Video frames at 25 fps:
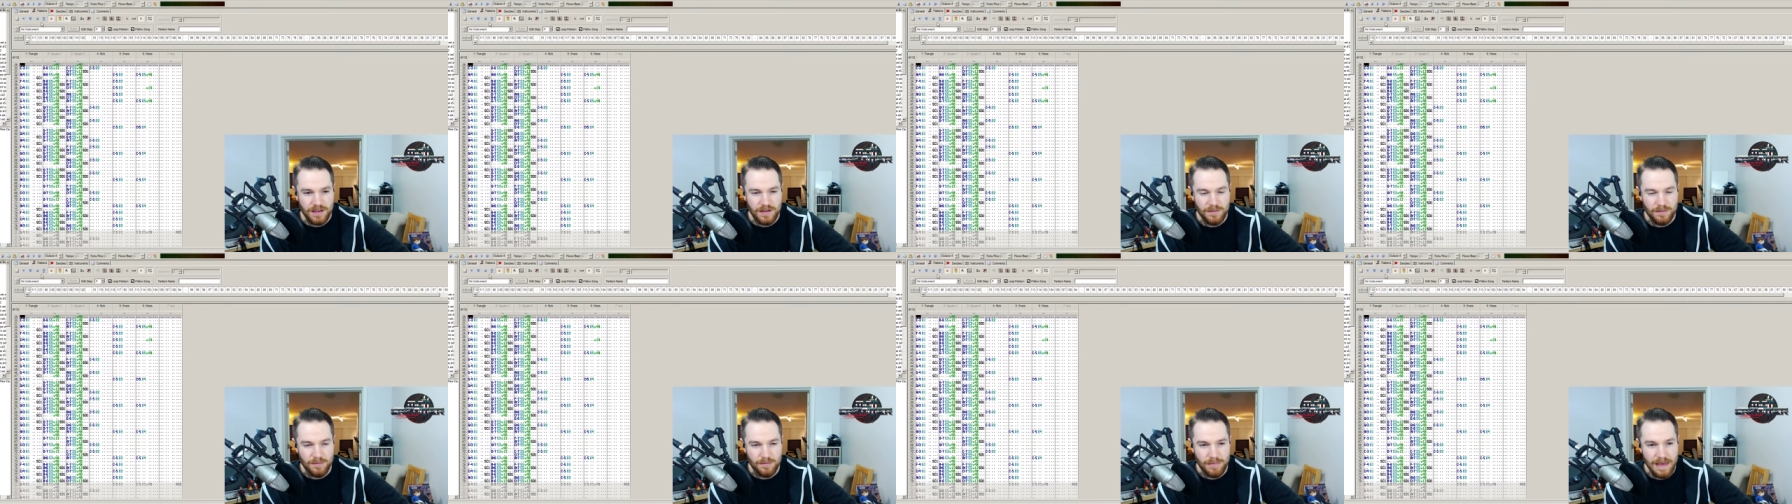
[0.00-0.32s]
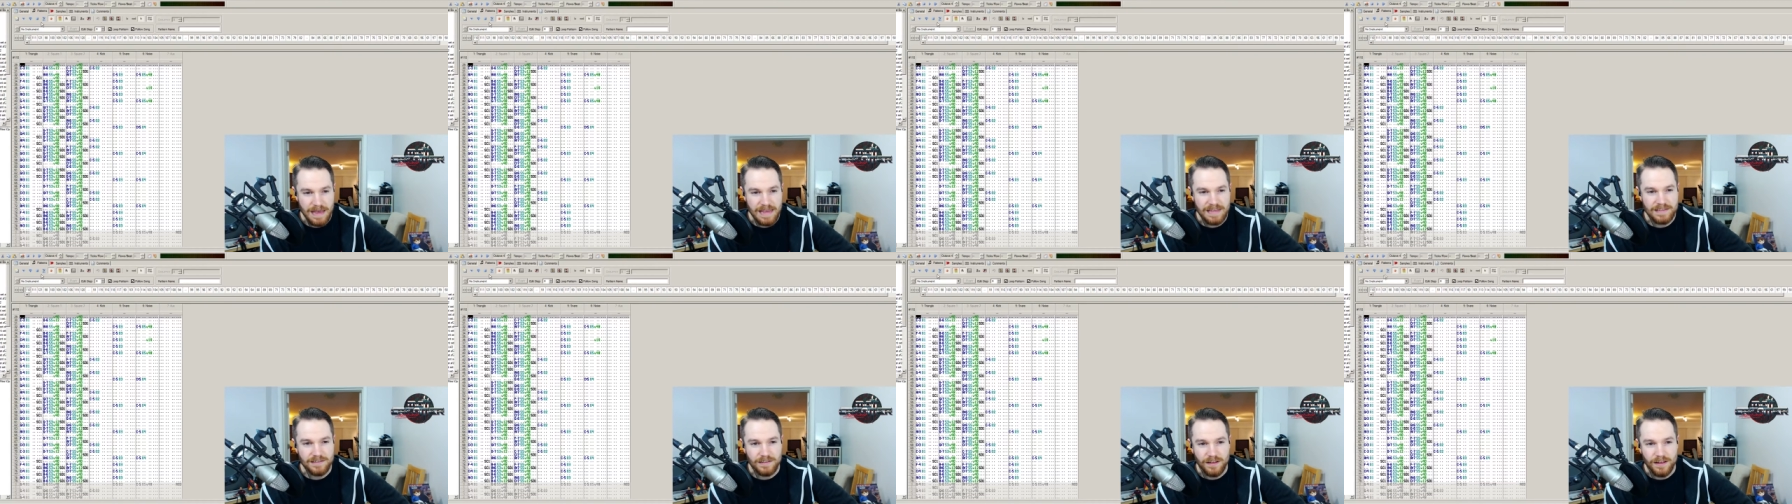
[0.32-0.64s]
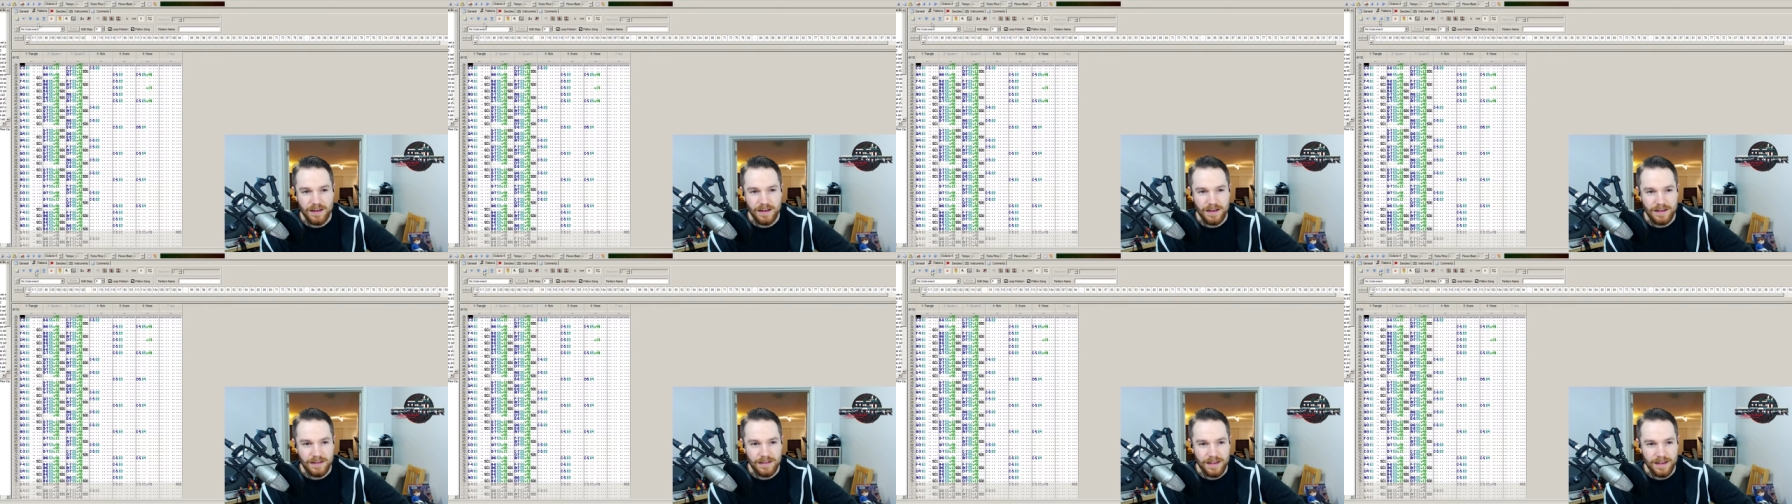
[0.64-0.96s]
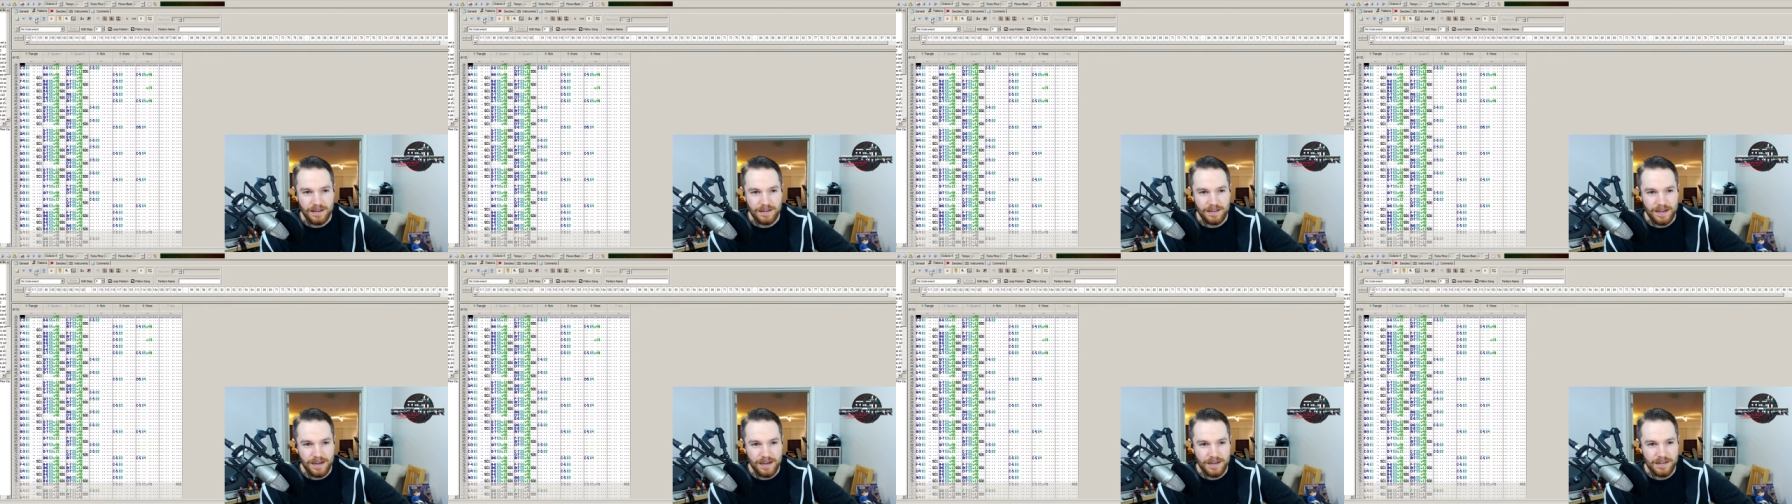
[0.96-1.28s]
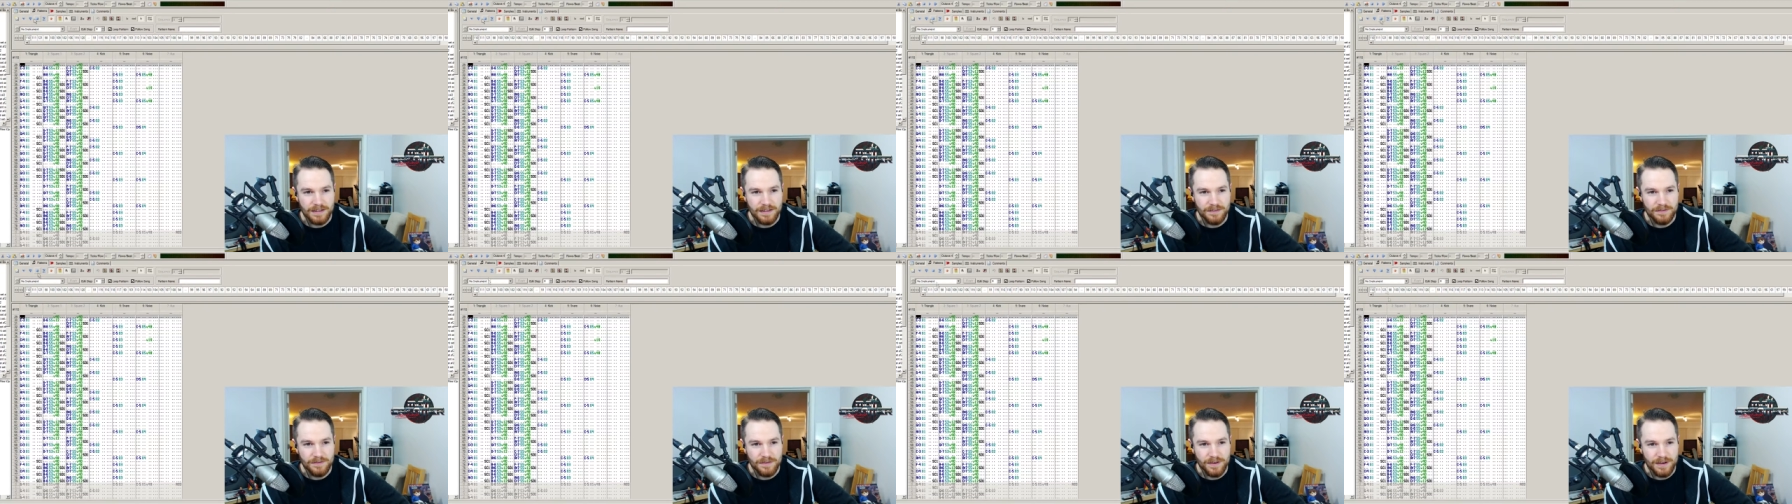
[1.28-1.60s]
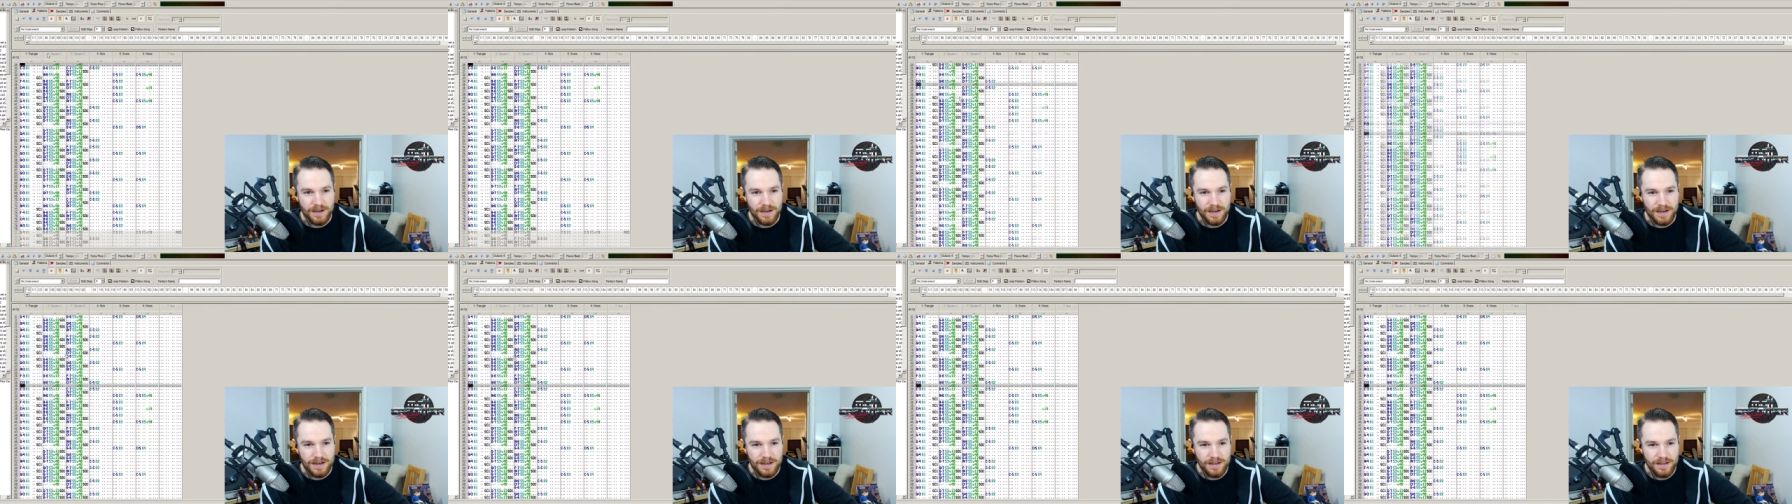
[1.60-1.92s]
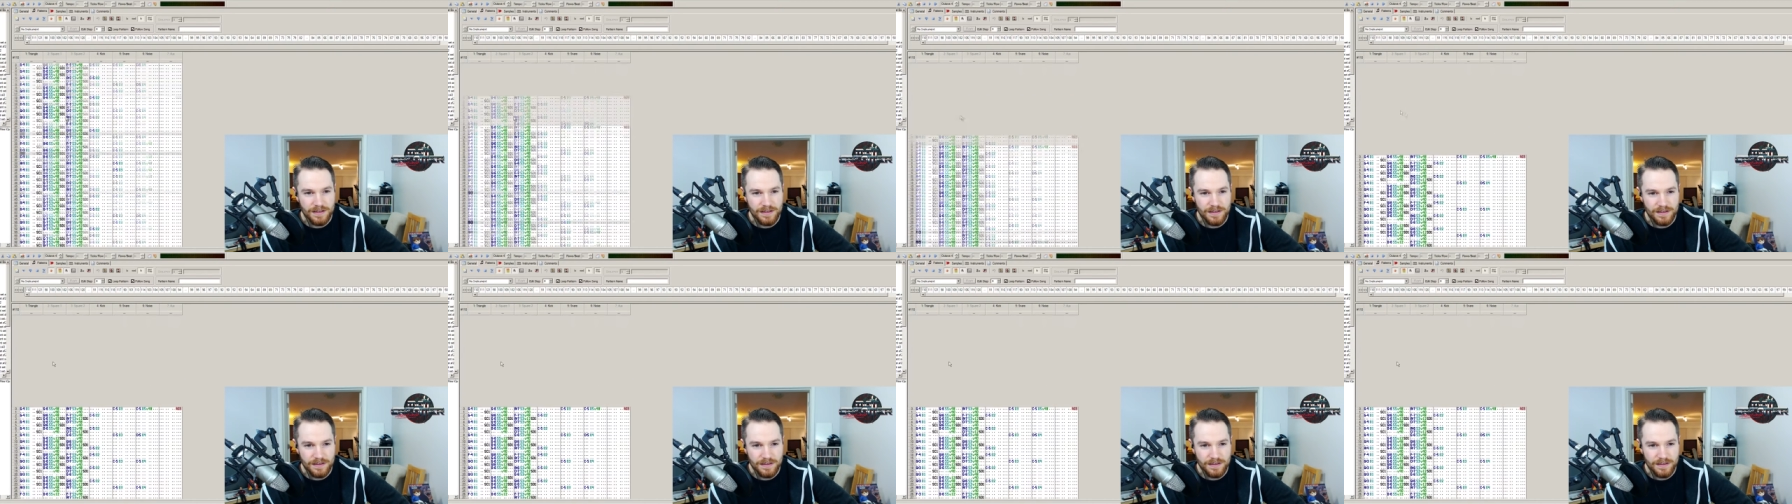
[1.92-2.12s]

baseline that kind of, uh,